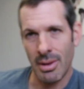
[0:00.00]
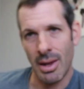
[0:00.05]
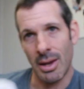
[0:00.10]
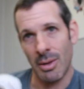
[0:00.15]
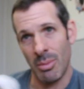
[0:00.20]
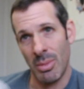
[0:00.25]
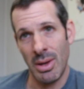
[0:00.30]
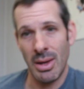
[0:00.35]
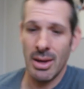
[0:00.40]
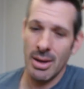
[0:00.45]

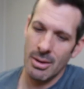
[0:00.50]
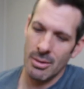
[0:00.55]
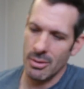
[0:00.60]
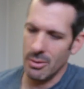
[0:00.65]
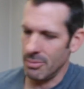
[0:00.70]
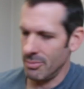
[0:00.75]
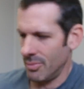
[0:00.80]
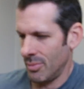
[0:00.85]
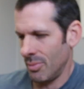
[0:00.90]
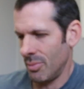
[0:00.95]
like me,
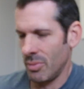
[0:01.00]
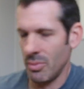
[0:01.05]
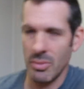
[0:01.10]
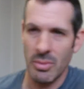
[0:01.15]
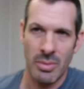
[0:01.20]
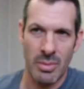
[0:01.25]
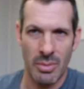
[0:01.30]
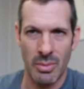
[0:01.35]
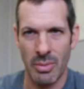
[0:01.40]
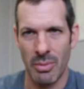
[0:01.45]

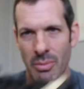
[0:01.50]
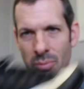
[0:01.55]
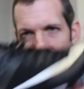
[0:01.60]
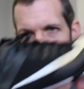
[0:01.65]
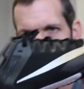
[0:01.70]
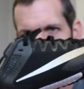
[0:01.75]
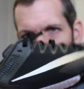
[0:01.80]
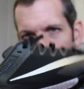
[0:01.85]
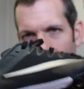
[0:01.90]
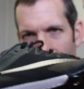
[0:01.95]

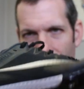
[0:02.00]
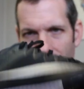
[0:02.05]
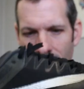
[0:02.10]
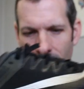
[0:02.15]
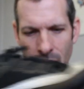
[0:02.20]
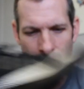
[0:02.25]
get